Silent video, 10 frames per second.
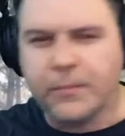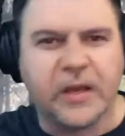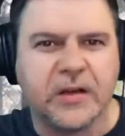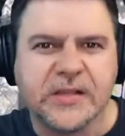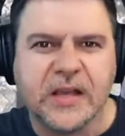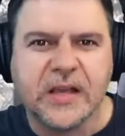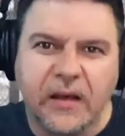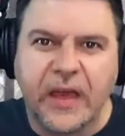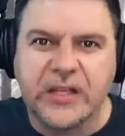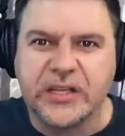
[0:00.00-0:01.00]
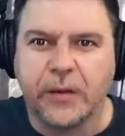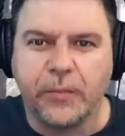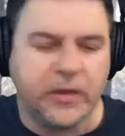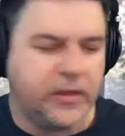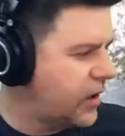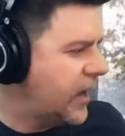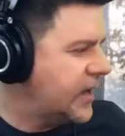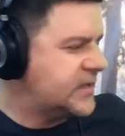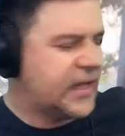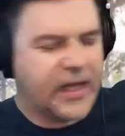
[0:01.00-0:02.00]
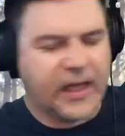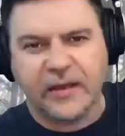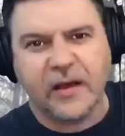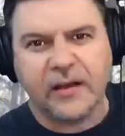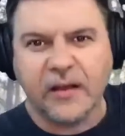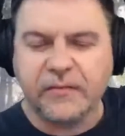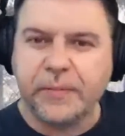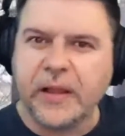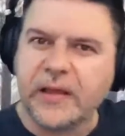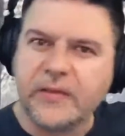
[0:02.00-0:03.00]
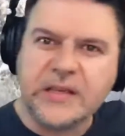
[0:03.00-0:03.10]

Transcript: because I love catching up with you guys and I love playing these